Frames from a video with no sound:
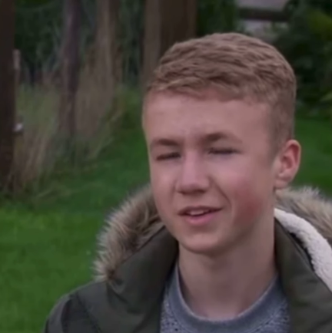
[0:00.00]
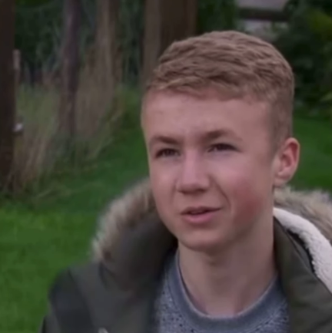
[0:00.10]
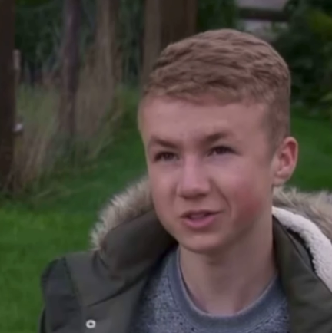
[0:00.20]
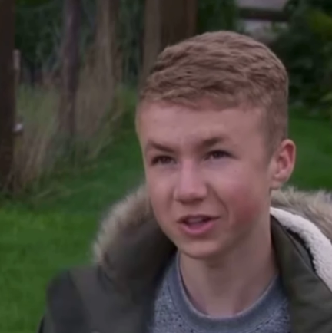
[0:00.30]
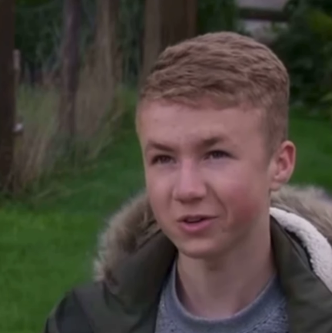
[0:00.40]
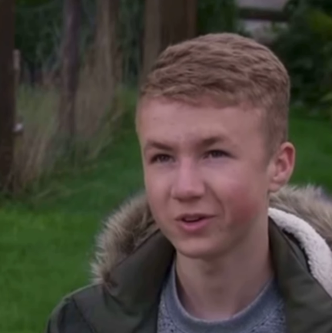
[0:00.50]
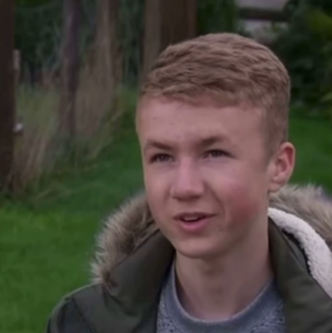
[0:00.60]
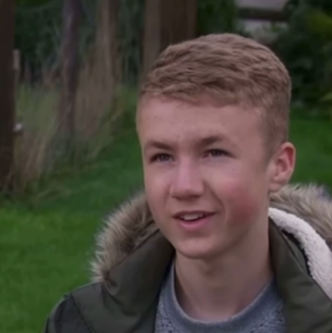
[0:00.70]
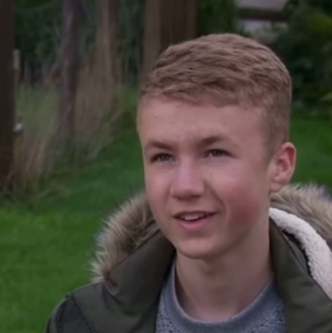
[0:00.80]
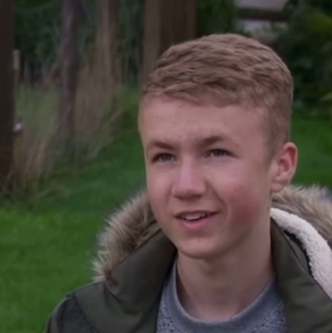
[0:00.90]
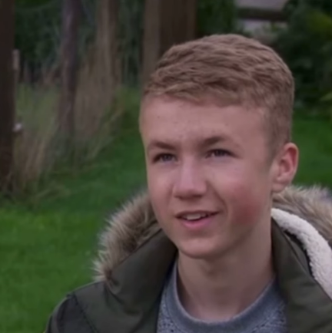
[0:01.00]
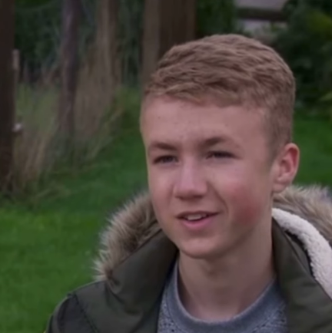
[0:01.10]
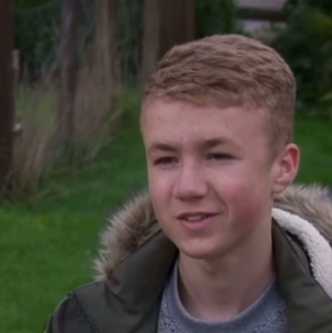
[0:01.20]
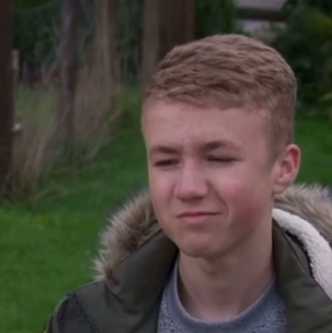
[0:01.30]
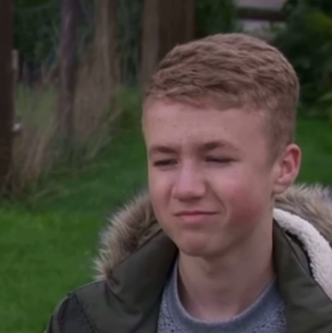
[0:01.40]
That was you?
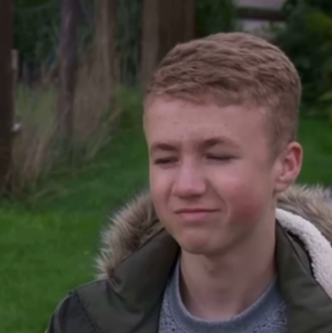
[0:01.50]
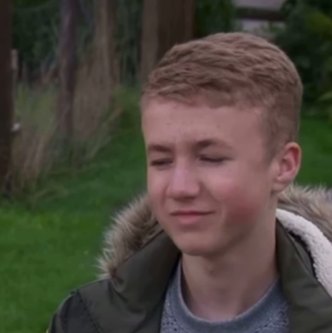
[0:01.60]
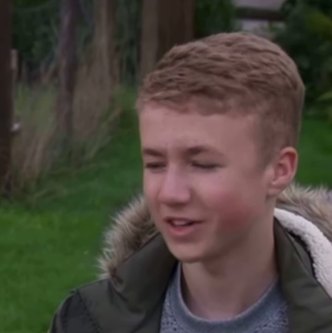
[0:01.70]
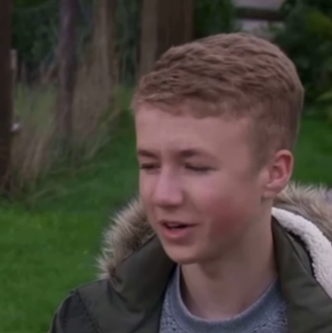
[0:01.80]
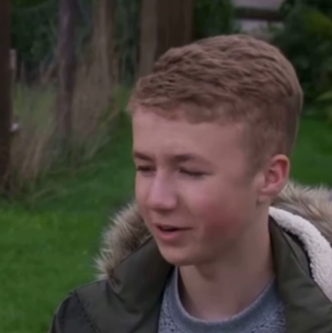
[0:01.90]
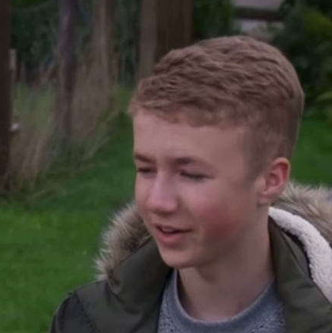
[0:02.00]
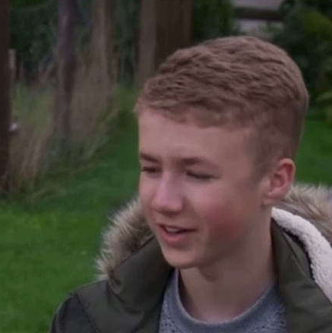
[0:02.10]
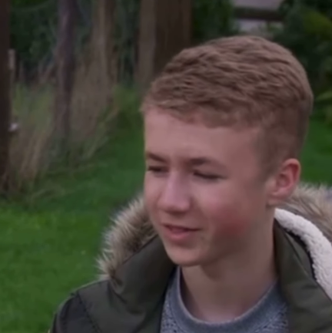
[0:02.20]
No way.